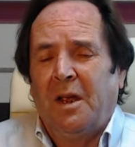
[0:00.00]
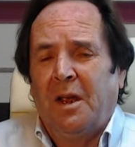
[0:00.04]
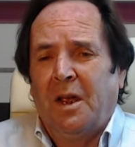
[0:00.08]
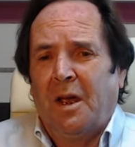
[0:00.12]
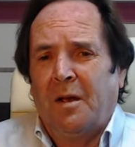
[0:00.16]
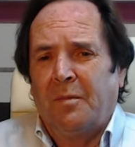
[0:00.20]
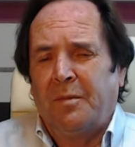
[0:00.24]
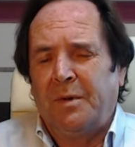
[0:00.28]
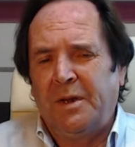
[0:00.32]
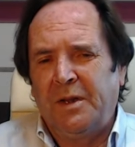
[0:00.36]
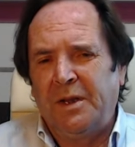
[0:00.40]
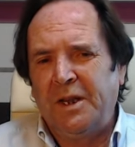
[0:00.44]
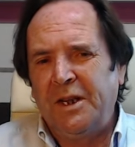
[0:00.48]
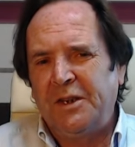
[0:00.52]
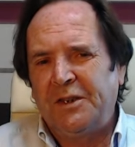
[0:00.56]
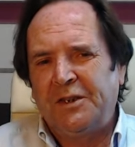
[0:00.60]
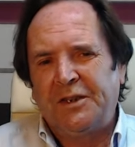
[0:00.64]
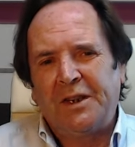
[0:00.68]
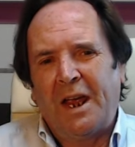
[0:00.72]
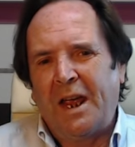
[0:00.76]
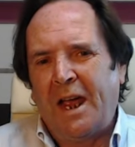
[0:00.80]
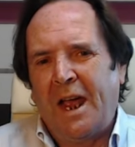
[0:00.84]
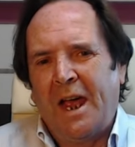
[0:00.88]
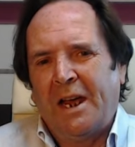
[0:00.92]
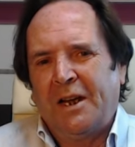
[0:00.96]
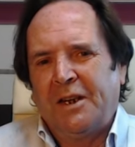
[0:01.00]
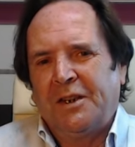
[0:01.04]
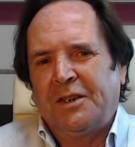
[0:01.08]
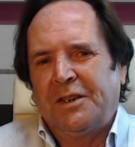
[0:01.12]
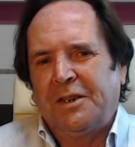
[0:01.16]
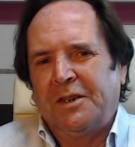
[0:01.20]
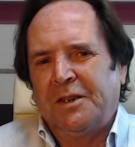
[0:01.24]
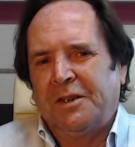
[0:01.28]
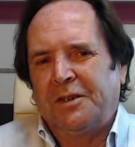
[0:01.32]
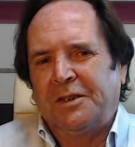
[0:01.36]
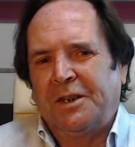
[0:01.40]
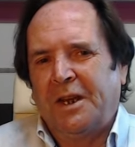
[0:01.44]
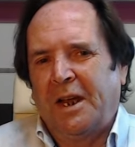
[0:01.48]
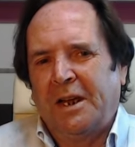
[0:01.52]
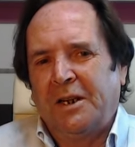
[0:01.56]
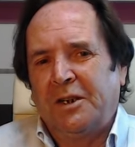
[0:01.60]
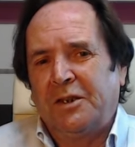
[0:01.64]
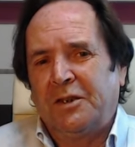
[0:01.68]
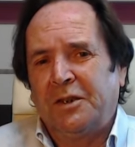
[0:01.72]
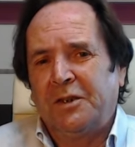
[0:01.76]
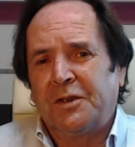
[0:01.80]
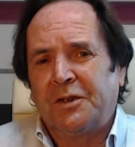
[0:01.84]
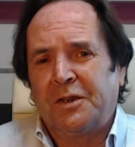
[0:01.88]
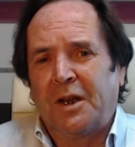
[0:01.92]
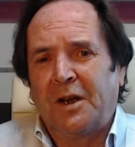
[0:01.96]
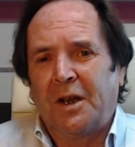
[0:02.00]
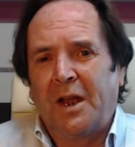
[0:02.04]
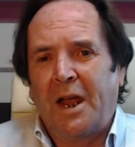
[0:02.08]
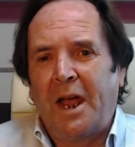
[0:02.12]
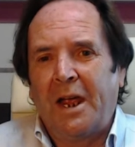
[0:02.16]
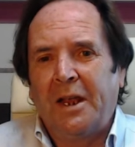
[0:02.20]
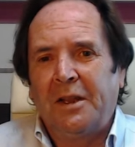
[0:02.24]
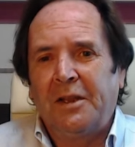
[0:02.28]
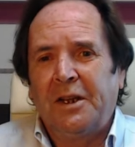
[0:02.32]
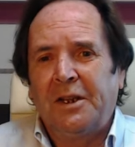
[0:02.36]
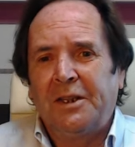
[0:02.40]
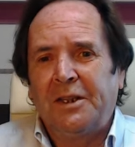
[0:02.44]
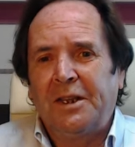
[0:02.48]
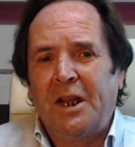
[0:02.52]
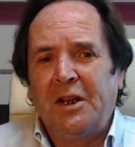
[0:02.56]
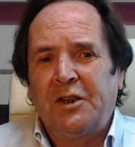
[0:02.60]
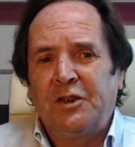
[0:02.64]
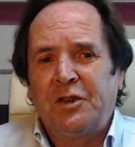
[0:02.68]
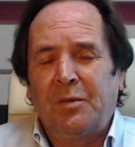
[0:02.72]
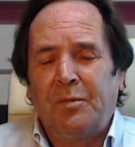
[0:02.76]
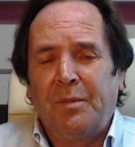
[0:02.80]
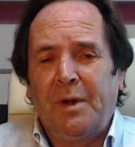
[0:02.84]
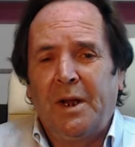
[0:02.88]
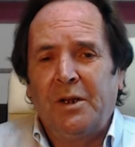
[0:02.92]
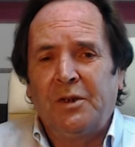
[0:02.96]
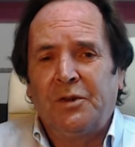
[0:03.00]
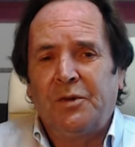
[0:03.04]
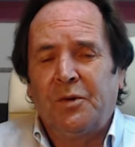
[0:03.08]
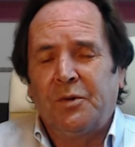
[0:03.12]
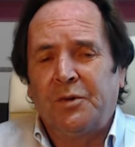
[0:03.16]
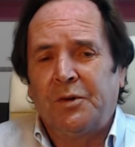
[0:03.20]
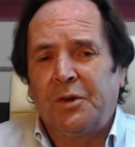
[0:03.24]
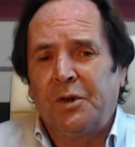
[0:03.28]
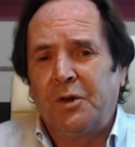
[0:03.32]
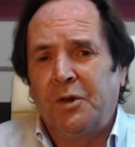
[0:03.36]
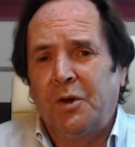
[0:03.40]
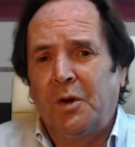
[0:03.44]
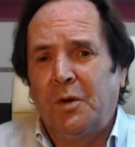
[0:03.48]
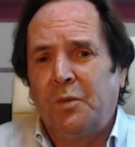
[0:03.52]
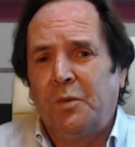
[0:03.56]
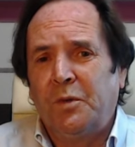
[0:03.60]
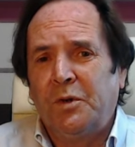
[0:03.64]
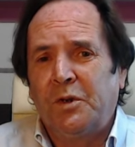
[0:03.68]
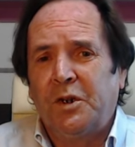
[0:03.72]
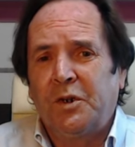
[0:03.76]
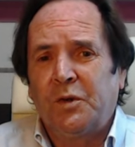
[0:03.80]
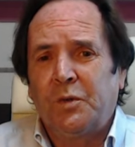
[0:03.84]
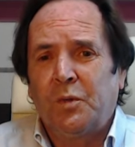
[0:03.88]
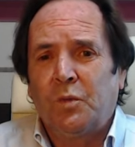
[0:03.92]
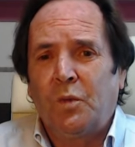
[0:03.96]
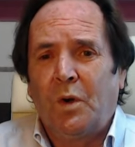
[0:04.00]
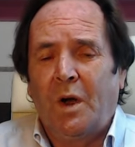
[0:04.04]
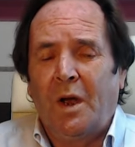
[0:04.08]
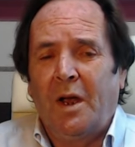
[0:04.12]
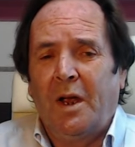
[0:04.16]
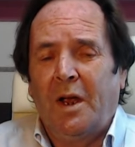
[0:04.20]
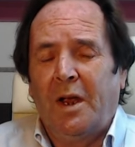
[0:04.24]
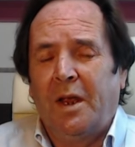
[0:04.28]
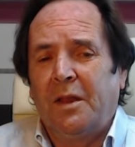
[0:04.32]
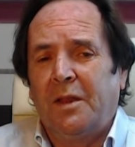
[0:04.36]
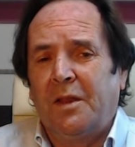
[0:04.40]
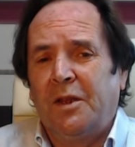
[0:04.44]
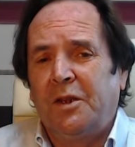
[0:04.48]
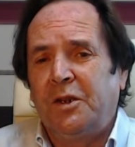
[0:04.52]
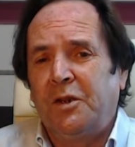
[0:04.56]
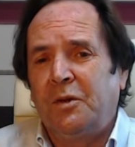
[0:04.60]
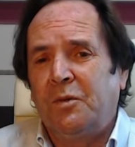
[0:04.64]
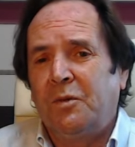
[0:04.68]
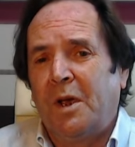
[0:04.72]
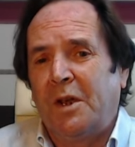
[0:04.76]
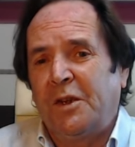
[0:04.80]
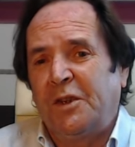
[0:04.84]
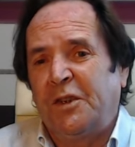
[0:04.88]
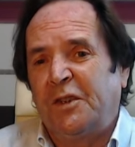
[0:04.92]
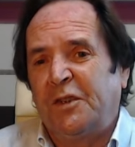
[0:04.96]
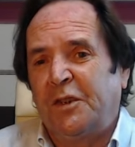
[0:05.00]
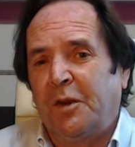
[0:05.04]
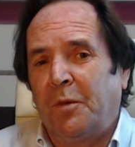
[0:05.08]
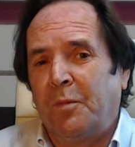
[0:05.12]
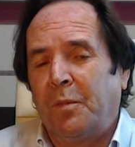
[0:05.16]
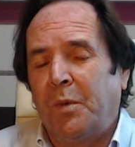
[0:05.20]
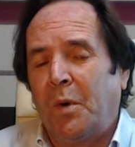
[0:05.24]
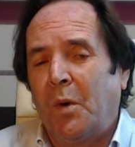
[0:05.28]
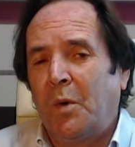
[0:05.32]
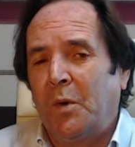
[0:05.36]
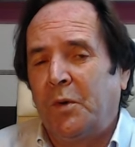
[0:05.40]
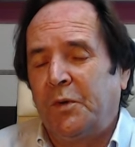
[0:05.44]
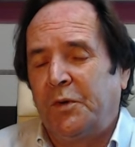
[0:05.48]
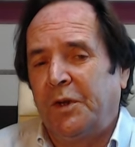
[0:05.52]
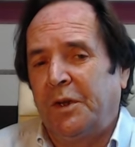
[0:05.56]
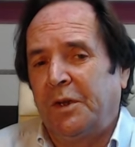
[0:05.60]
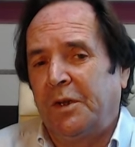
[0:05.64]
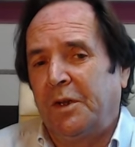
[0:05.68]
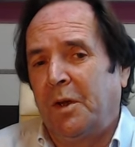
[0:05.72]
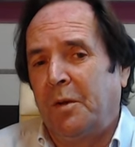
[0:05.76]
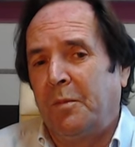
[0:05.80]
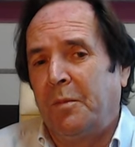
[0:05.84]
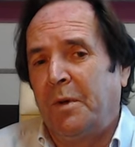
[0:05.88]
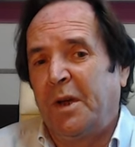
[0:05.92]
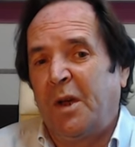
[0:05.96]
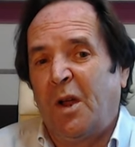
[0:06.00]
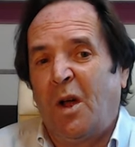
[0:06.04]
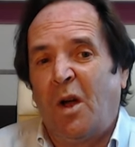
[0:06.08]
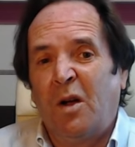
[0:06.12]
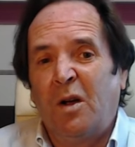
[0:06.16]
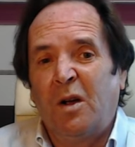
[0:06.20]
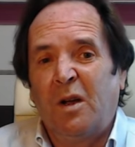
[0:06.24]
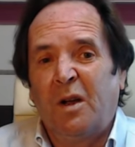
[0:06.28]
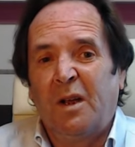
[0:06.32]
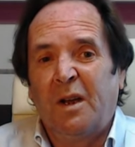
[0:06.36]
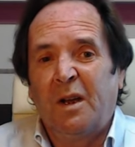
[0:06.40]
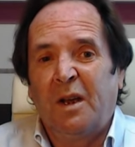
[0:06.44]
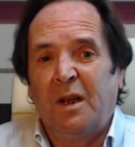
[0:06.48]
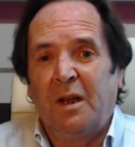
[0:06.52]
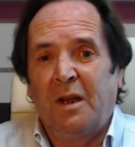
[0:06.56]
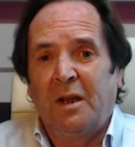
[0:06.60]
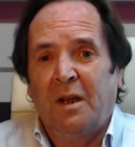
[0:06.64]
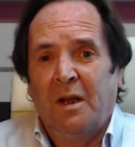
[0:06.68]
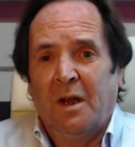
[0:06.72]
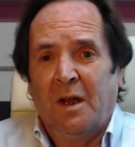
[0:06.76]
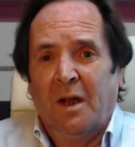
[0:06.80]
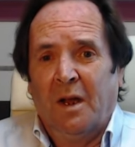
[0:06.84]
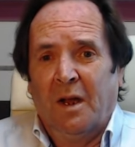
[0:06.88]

I mean, these sanctions are highly detrimental to Europe, which is why the US is imposing them and Hungary